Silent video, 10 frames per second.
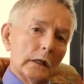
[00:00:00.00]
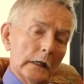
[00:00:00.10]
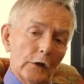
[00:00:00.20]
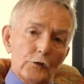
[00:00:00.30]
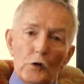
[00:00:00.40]

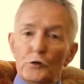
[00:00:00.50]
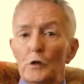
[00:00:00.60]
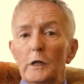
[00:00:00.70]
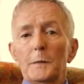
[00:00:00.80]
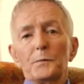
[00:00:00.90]
in
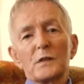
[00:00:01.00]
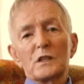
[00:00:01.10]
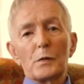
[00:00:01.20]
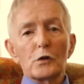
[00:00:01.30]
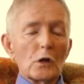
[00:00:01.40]
androgyny,
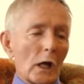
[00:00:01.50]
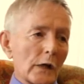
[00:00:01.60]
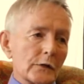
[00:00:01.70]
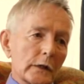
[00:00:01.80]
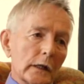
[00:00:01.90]

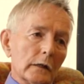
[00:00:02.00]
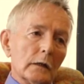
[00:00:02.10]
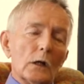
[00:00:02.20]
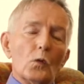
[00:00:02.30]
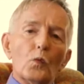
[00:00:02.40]
specialising in
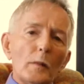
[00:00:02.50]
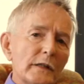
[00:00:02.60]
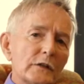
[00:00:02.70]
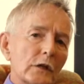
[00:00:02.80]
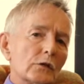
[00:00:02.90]

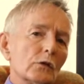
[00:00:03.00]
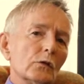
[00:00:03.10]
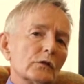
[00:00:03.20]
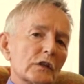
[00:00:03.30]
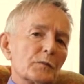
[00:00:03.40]
women's
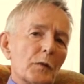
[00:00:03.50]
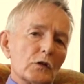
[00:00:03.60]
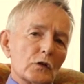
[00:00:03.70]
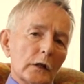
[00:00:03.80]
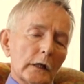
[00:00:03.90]
issues,
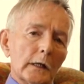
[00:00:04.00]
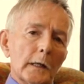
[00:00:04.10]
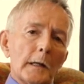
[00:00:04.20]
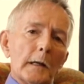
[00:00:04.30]
especially